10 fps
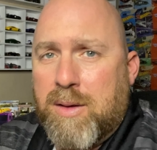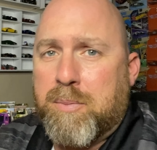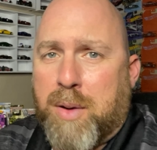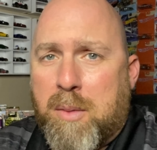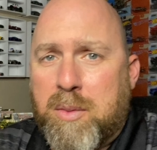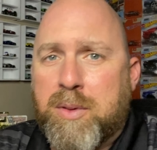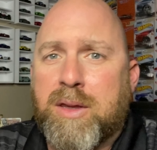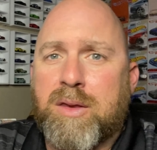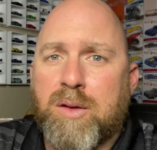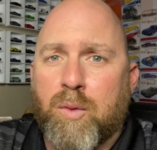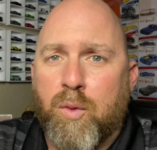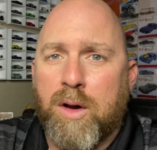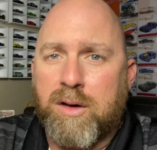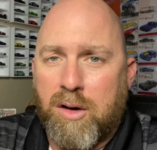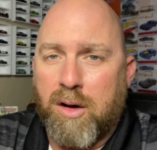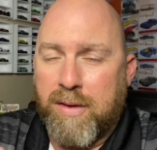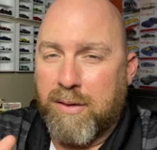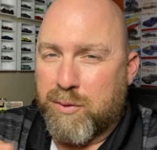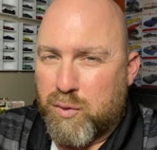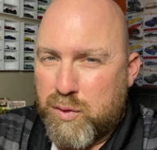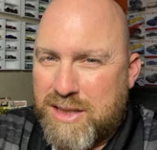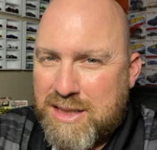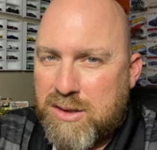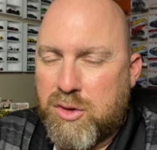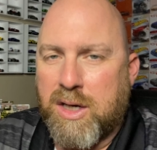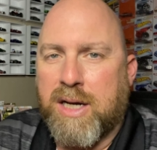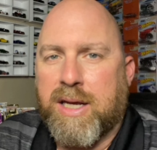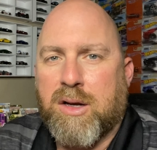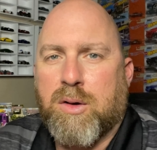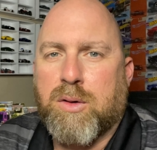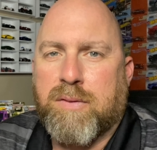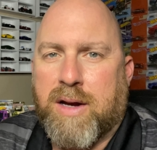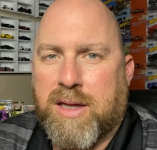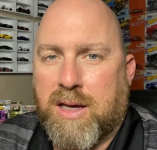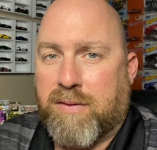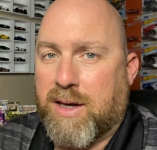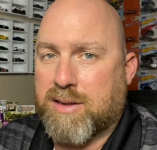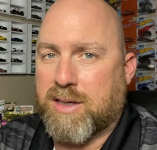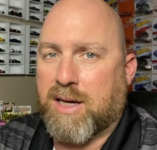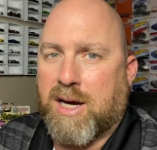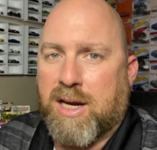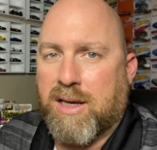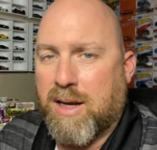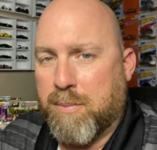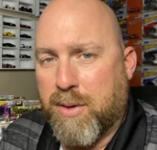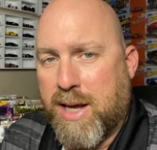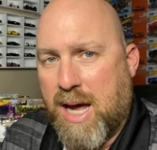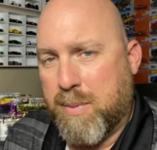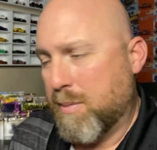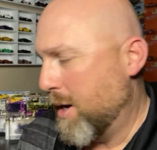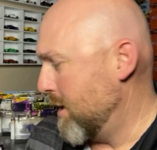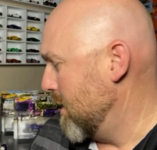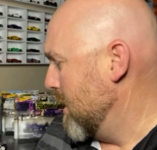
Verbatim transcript: probably the one car that I was really trying to get a hold of out of the F case and I got it and I'm pretty happy about it.